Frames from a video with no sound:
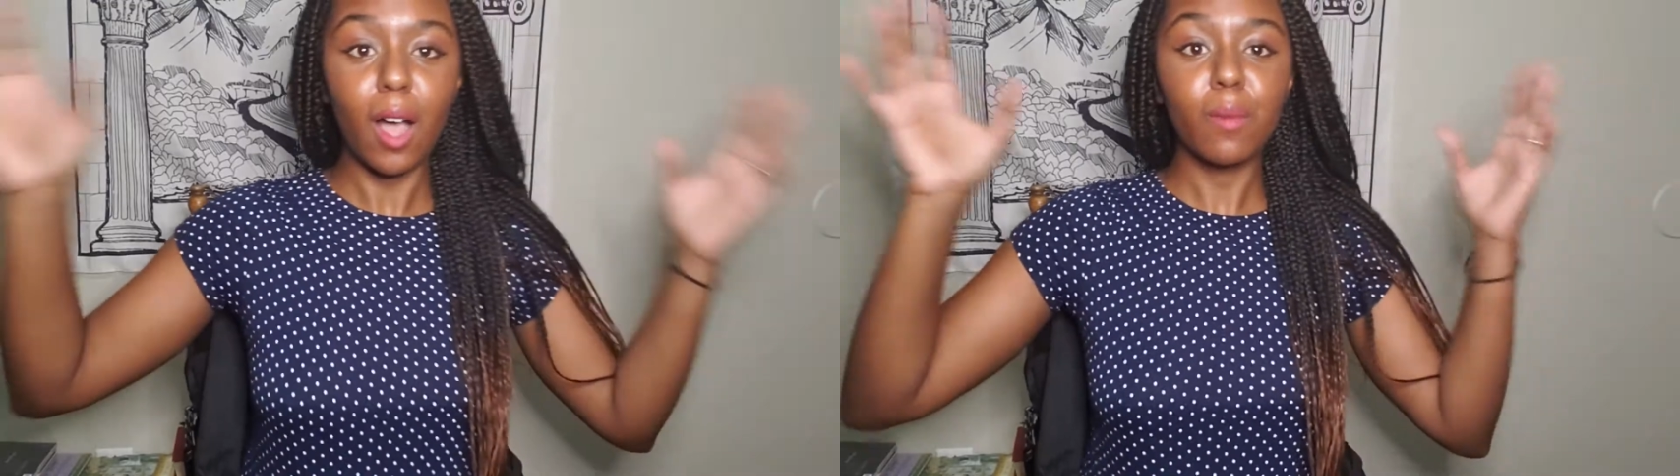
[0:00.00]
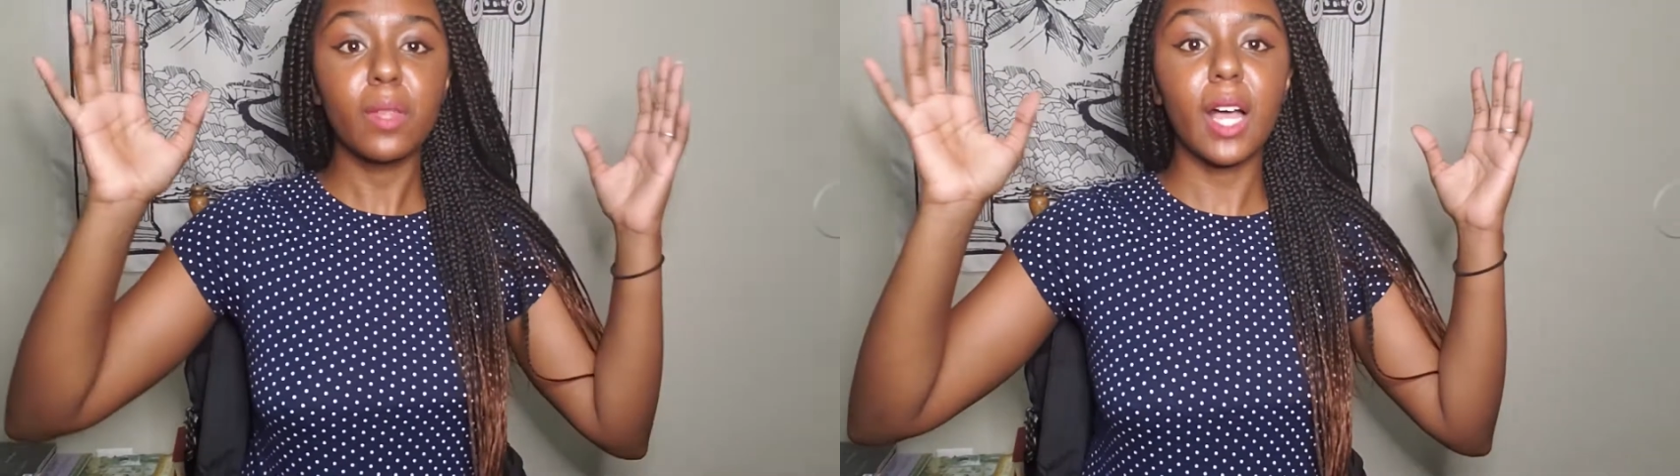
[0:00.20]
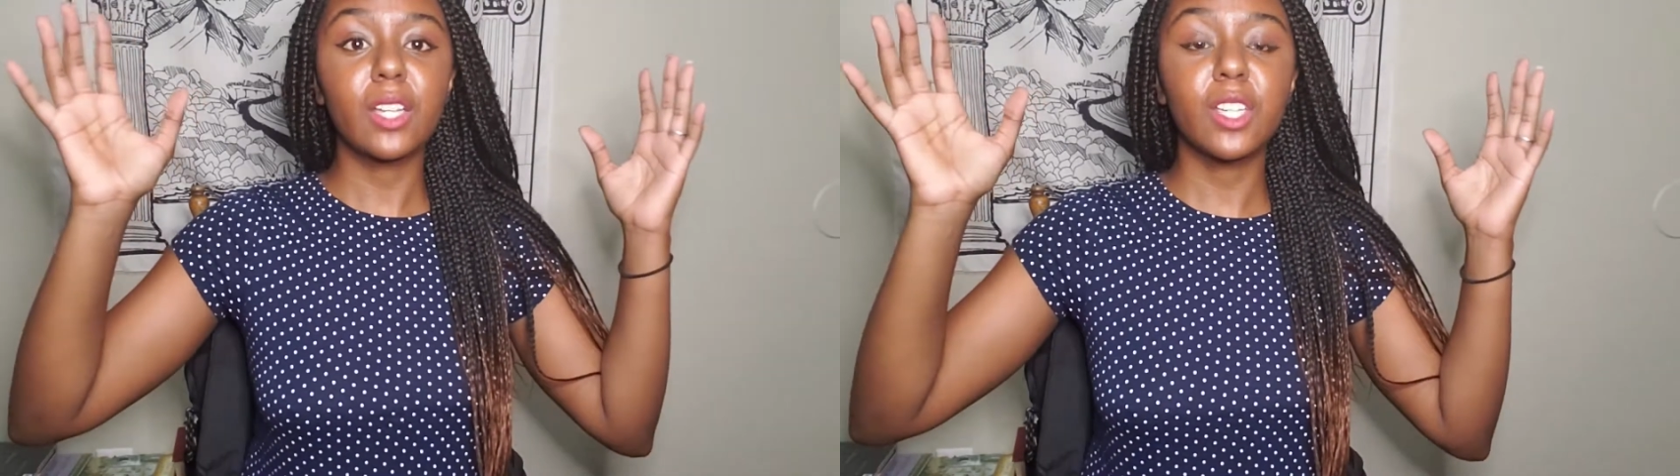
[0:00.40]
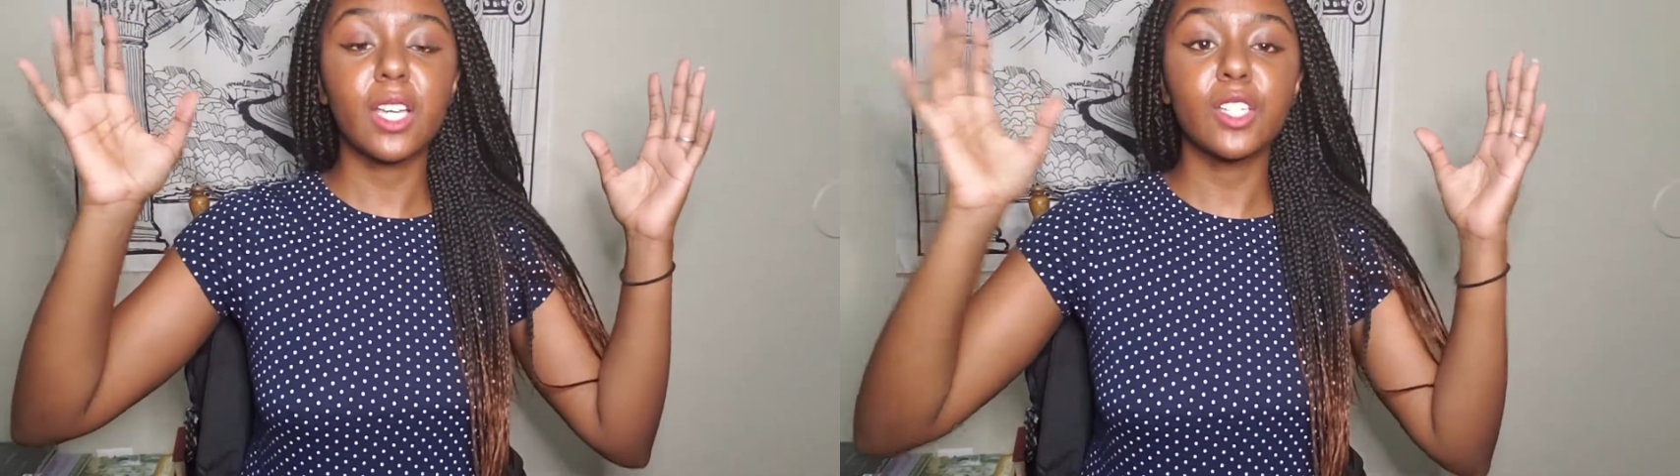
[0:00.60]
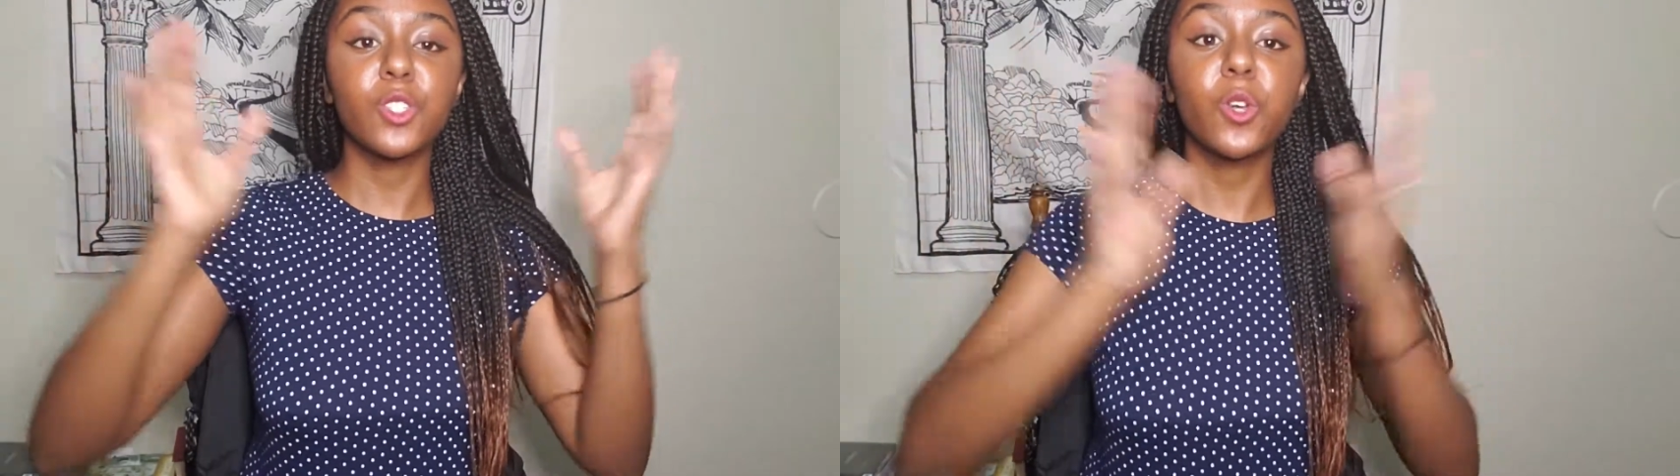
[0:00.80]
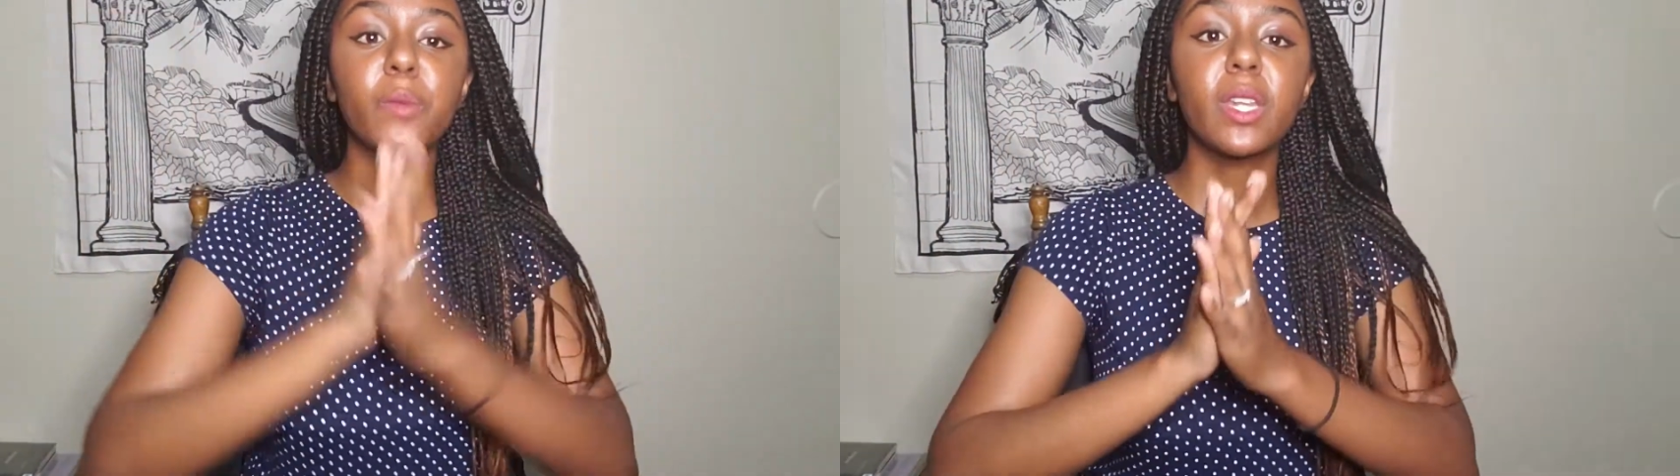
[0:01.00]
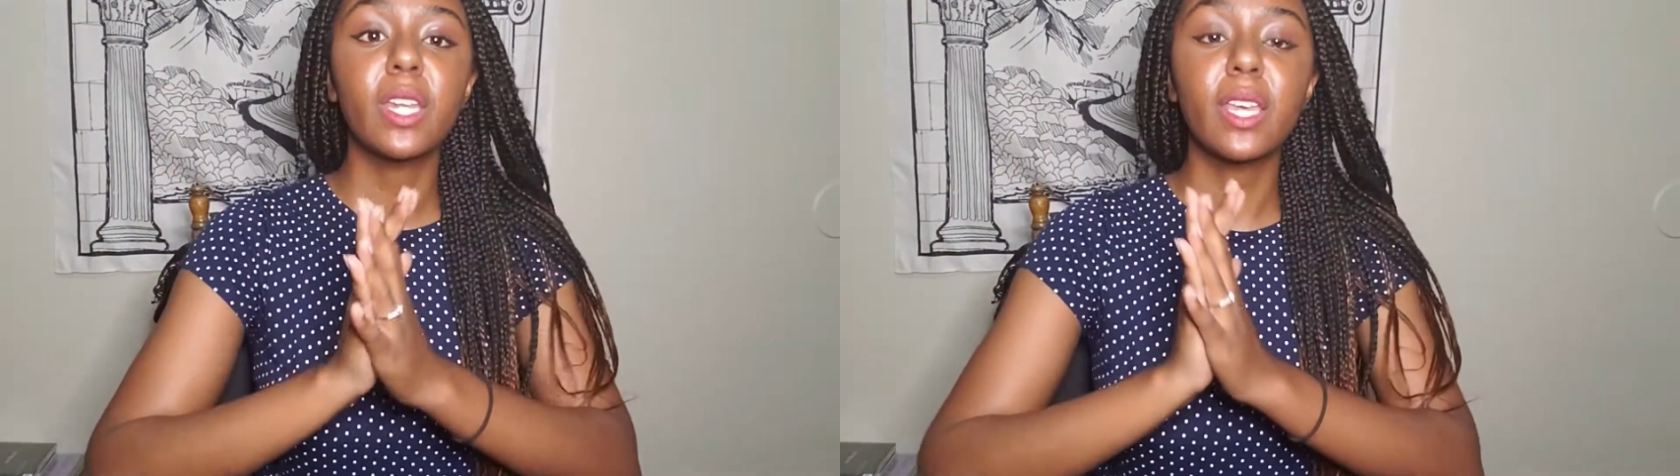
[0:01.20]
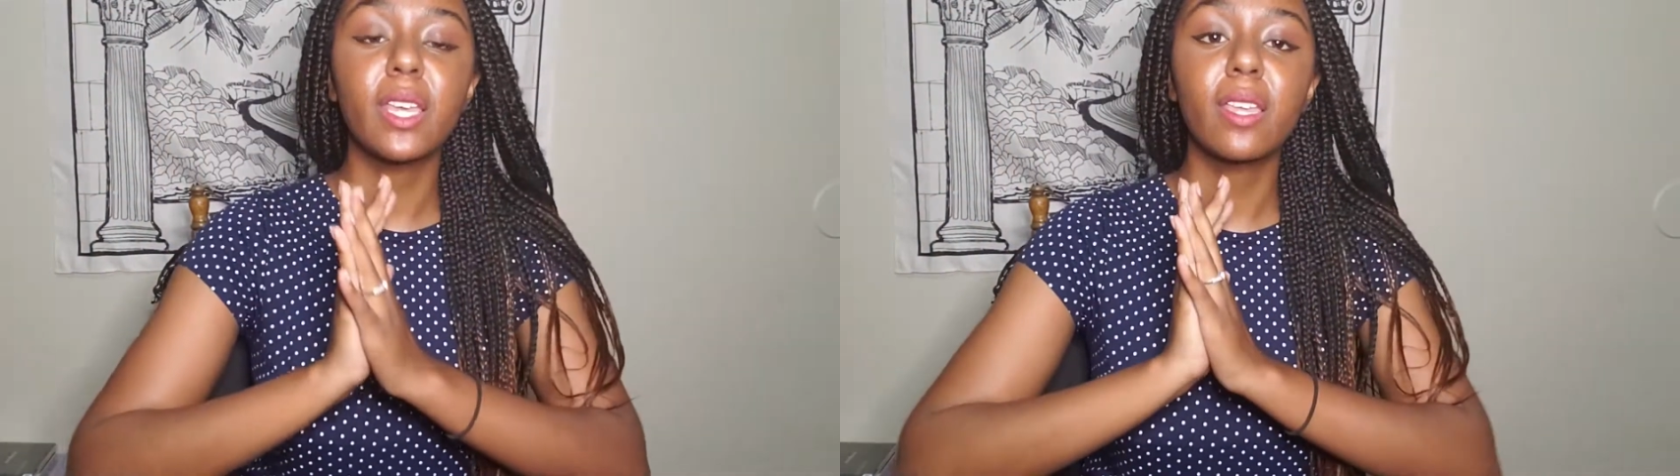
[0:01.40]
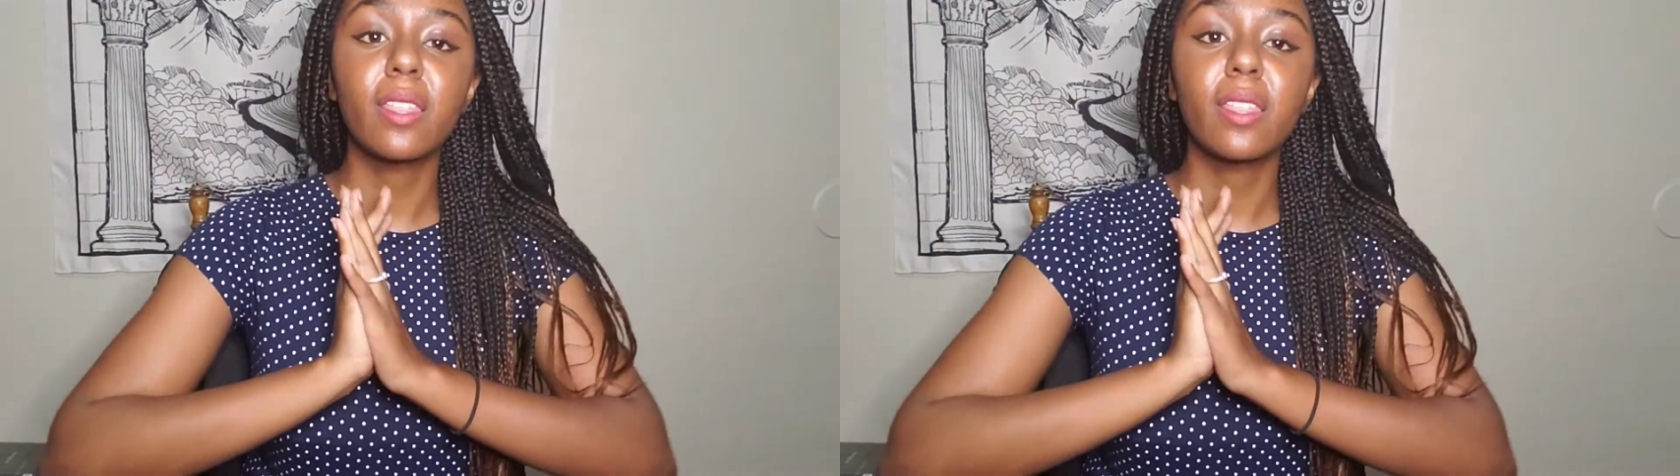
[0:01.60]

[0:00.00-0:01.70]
glad you guys joined me today.